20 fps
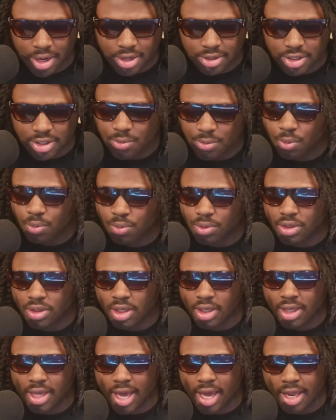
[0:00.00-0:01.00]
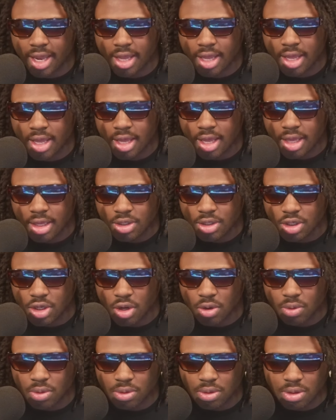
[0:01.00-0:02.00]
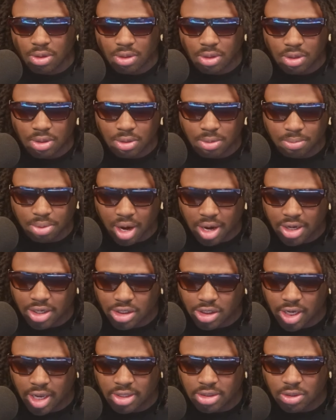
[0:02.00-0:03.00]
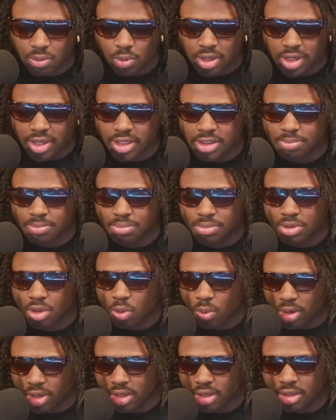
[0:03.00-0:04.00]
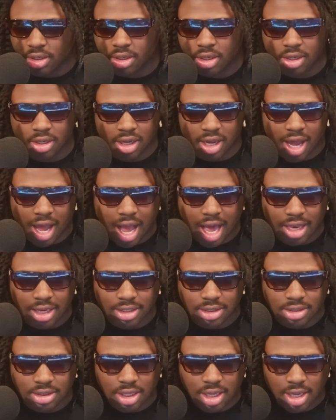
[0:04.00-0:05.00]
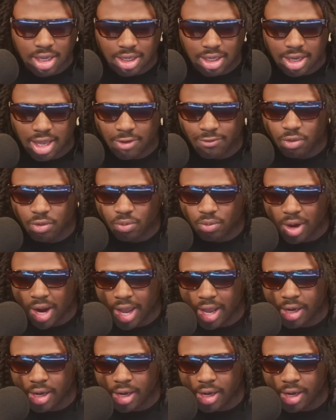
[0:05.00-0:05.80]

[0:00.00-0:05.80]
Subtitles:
Then when we look at, you know, Bronny James and what he is doing in the college level, right?